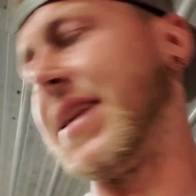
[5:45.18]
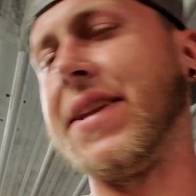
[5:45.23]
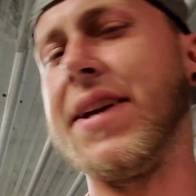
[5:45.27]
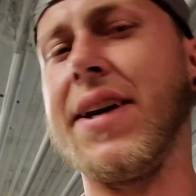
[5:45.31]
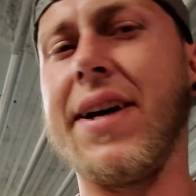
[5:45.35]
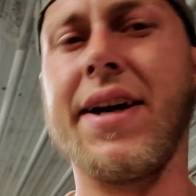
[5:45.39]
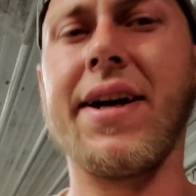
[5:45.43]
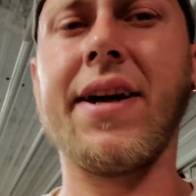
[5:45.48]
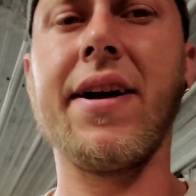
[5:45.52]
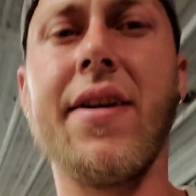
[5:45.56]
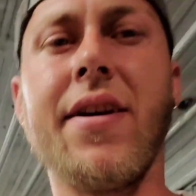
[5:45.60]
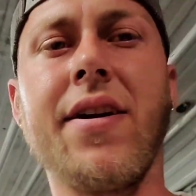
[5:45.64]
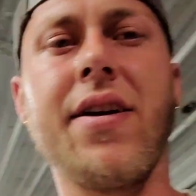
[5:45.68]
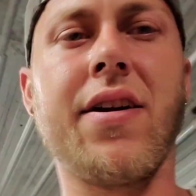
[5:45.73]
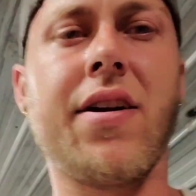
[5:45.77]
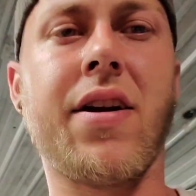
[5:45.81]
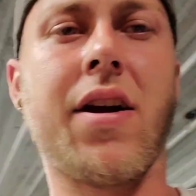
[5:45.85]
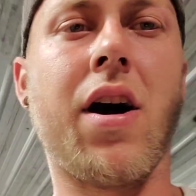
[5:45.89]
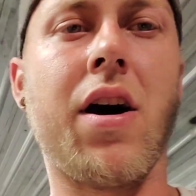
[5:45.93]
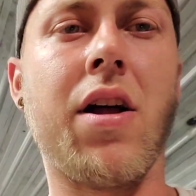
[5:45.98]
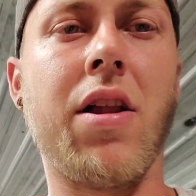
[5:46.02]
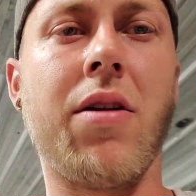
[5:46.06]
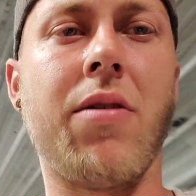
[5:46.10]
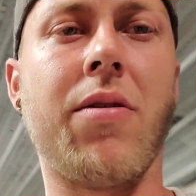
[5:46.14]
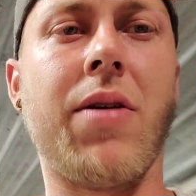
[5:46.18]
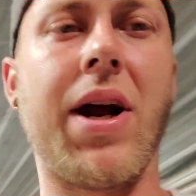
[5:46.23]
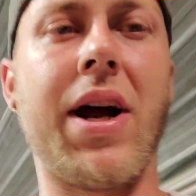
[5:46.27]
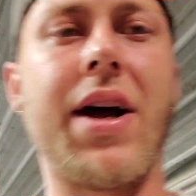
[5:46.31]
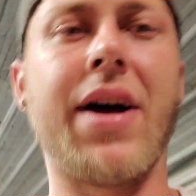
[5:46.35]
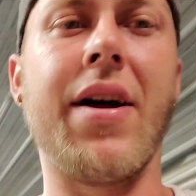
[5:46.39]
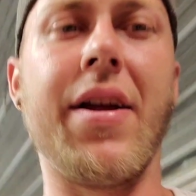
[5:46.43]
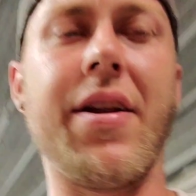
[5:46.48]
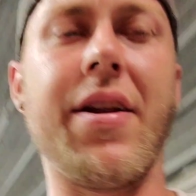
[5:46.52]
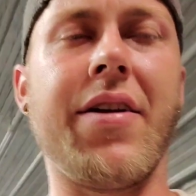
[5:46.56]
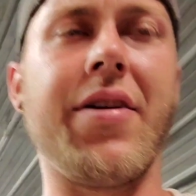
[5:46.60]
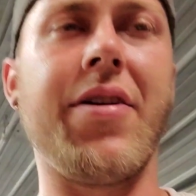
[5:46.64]
that
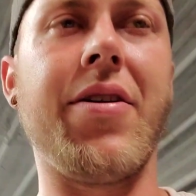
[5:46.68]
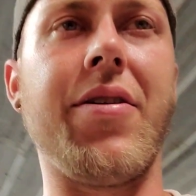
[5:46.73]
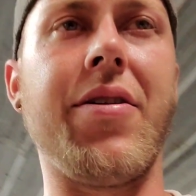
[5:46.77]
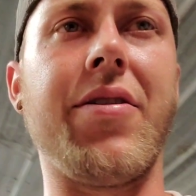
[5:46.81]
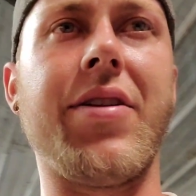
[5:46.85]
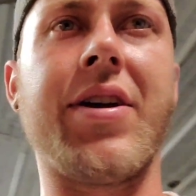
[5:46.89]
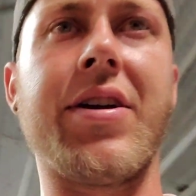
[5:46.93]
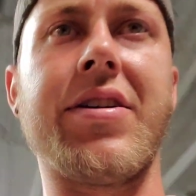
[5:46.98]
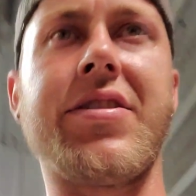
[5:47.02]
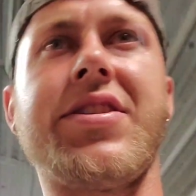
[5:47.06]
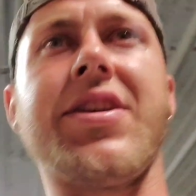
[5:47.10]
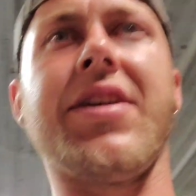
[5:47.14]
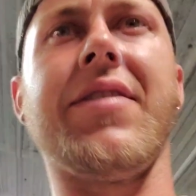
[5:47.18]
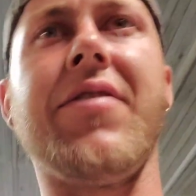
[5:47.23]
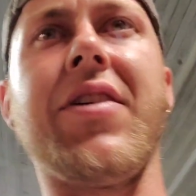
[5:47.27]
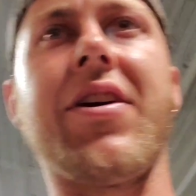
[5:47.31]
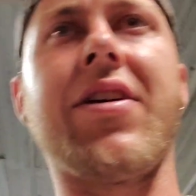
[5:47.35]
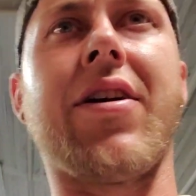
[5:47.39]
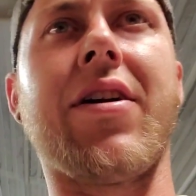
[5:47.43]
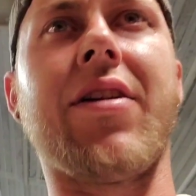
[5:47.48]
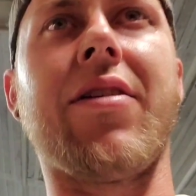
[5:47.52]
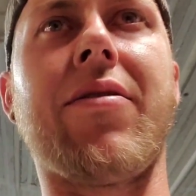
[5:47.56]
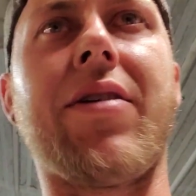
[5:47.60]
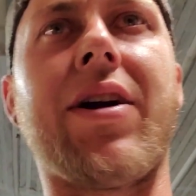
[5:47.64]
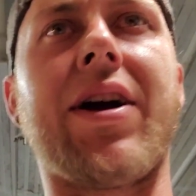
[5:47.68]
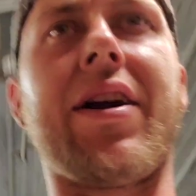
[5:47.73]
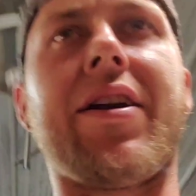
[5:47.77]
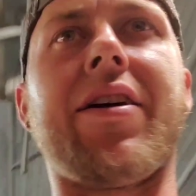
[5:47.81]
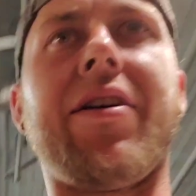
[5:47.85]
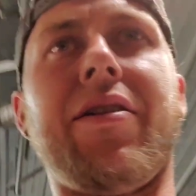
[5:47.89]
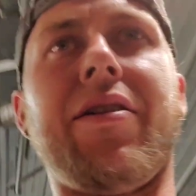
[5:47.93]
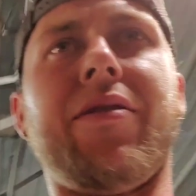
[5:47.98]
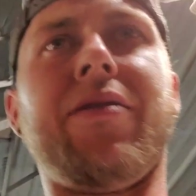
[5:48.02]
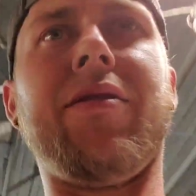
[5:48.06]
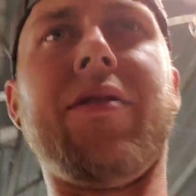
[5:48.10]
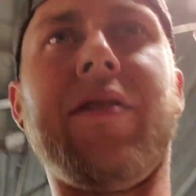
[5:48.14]
Colorado, that Chevy
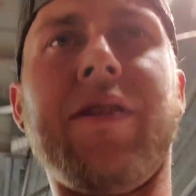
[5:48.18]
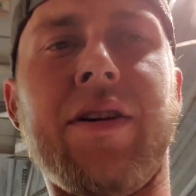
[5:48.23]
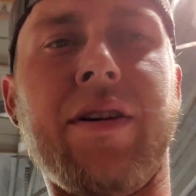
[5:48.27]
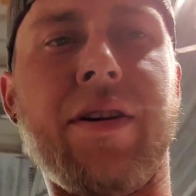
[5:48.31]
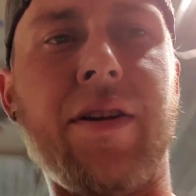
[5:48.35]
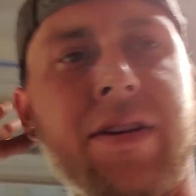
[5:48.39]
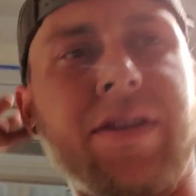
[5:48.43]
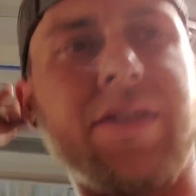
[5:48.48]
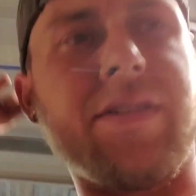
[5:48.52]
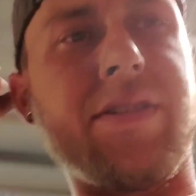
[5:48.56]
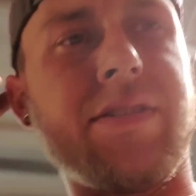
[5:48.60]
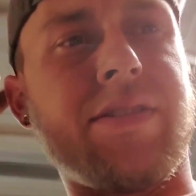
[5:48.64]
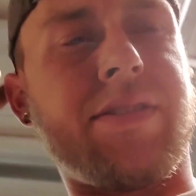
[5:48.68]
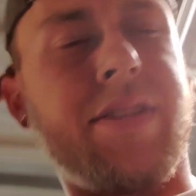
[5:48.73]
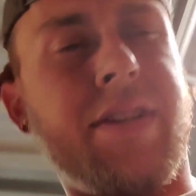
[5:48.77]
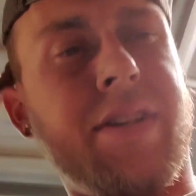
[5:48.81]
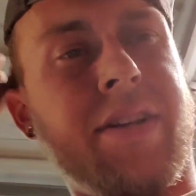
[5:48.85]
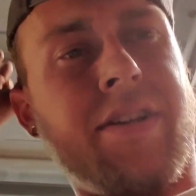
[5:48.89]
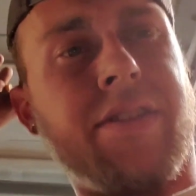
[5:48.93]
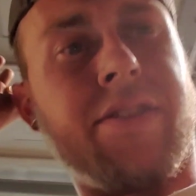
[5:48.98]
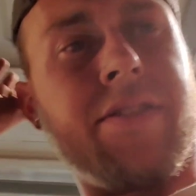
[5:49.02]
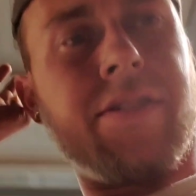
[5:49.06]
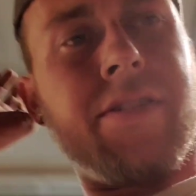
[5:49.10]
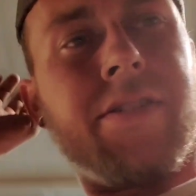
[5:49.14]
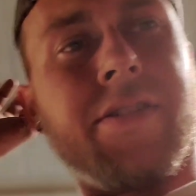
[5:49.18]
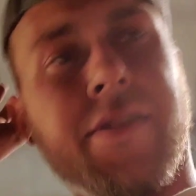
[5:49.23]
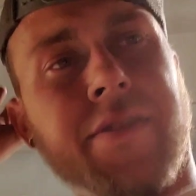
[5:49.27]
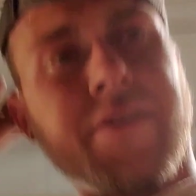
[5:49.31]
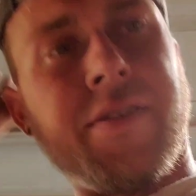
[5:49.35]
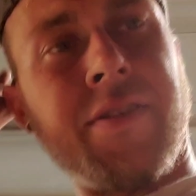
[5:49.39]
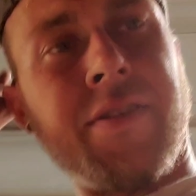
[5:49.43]
Colorado. See here, look.